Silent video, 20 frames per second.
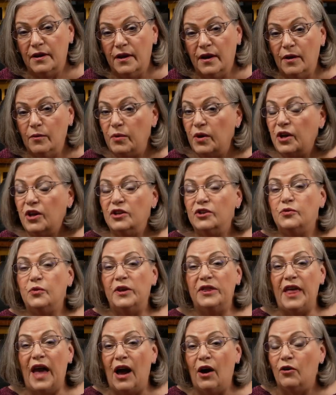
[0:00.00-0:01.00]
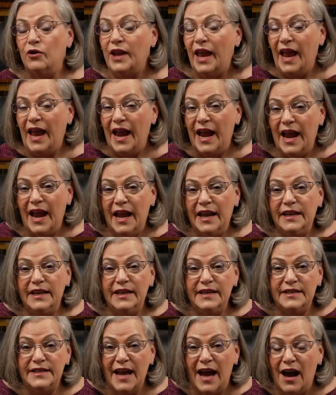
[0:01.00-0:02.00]
Because without any
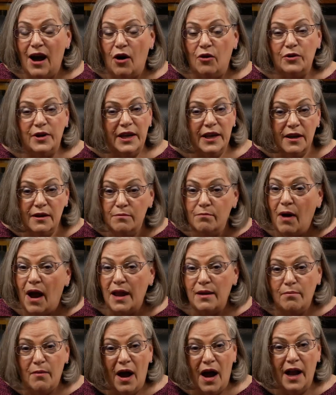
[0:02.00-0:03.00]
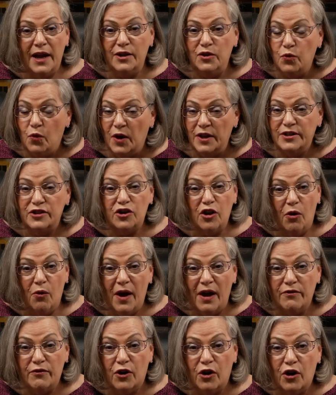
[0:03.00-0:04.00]
doubt in my mind
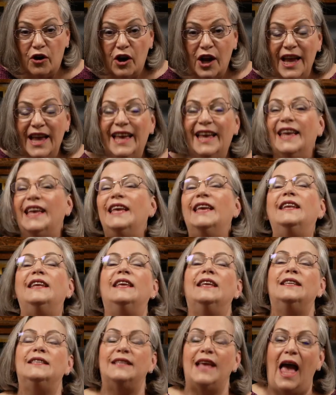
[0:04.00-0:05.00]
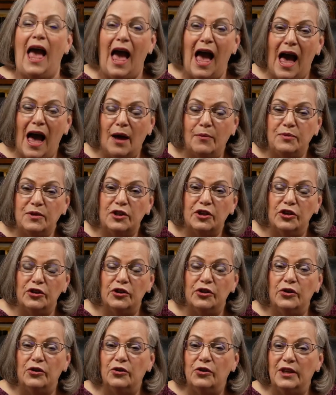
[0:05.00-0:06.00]
whatsoever, it is
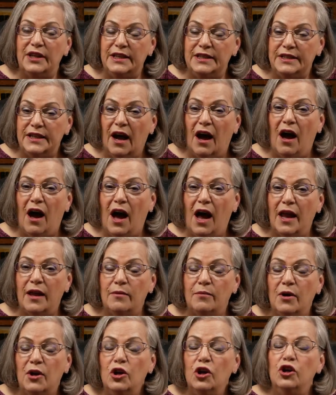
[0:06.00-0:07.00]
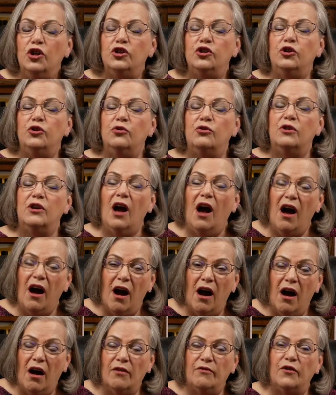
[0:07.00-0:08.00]
absolutely time to
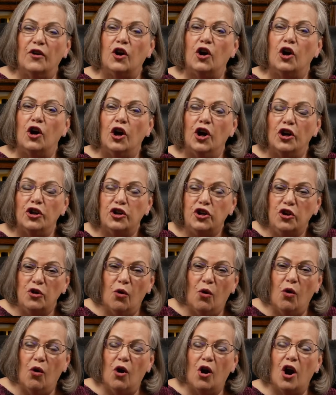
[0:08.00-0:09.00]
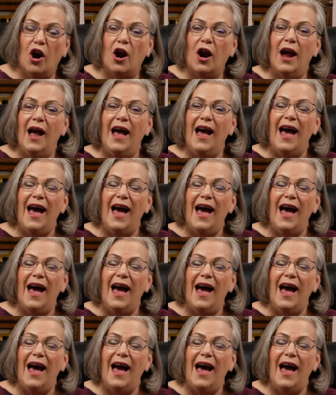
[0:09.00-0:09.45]
cover your